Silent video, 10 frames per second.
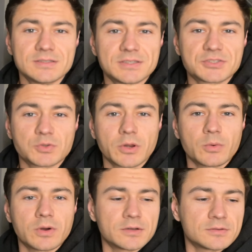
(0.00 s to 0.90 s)

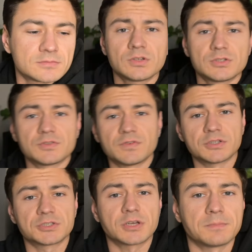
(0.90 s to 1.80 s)
621, just
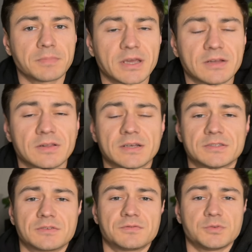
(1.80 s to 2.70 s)
finished up
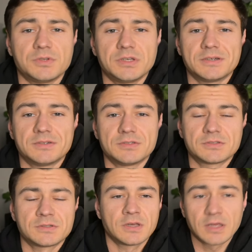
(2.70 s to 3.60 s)
analyzing a few
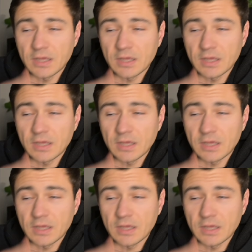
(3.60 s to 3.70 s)
deals